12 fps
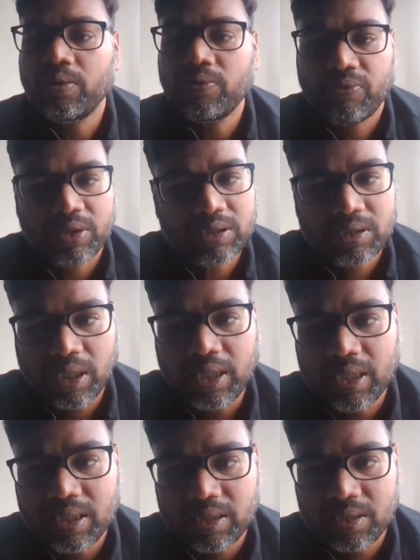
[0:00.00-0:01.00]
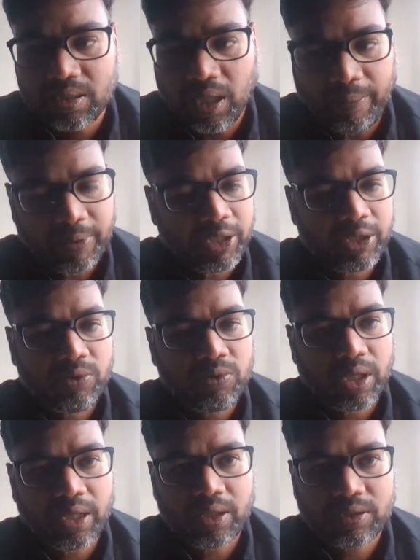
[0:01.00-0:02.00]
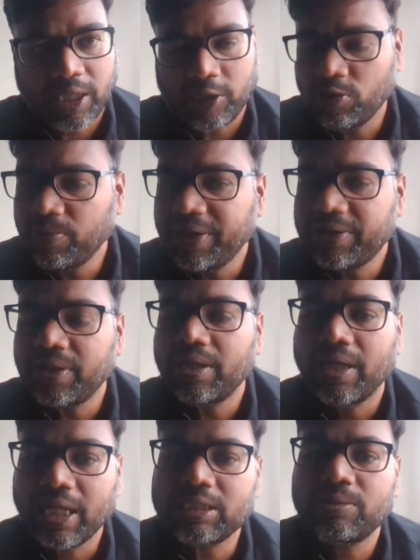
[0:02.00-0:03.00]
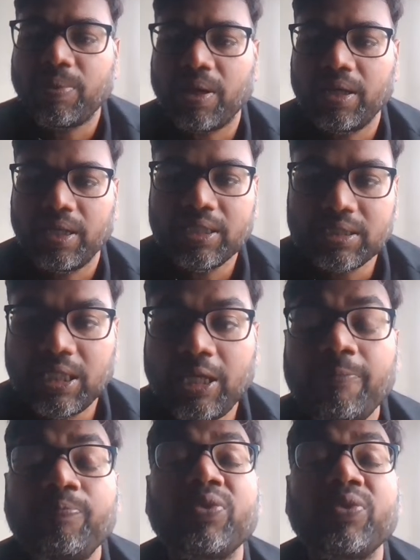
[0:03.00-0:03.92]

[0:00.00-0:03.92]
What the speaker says: First thing is aptitude and psychometric. Next part is the